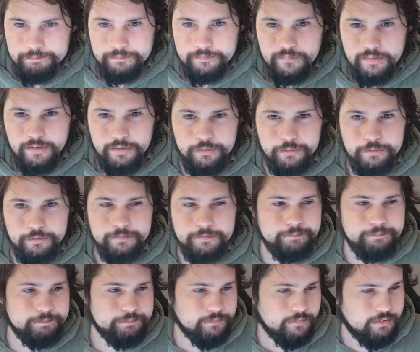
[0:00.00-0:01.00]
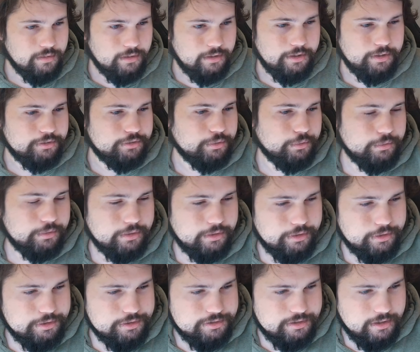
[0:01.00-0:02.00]
I don't
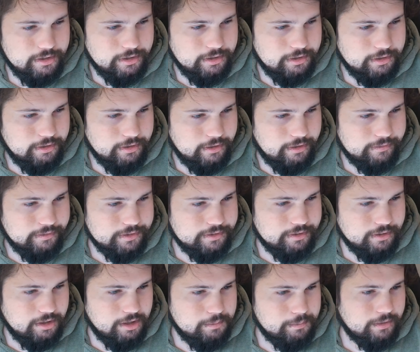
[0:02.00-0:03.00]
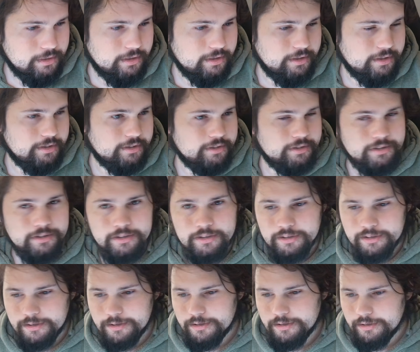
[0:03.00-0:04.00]
understand. Every time
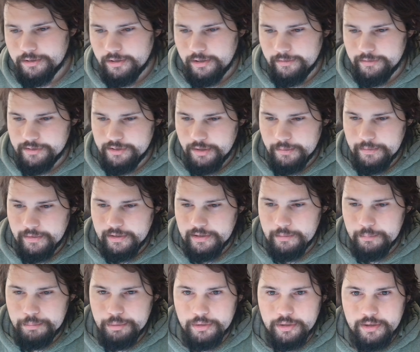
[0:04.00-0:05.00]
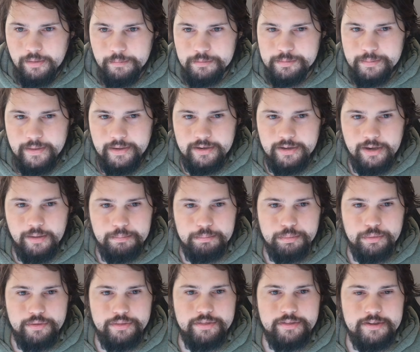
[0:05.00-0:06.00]
that input comes back up
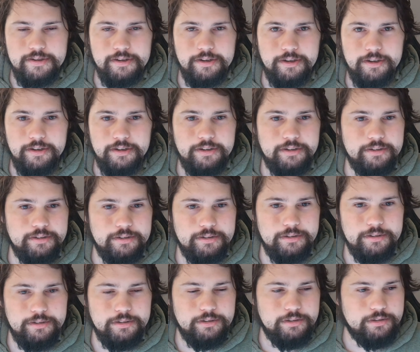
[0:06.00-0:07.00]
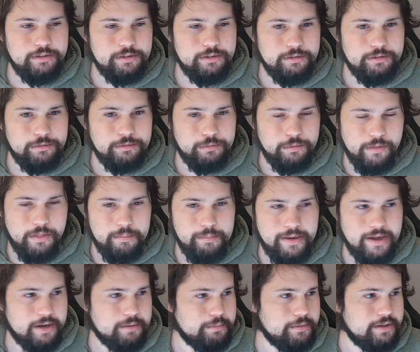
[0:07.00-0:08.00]
with the
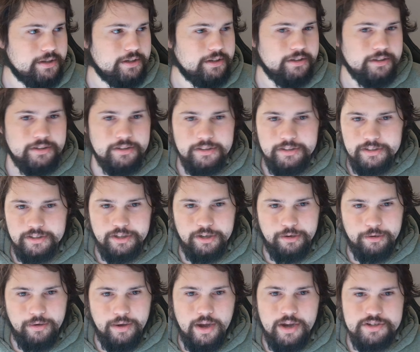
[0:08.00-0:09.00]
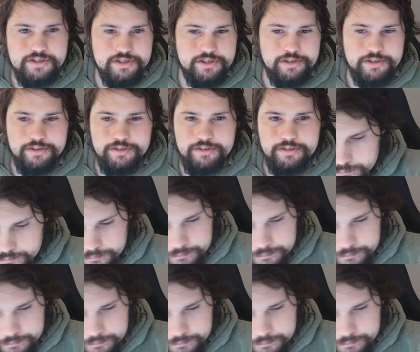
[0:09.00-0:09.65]
Mac Mini, it crashes.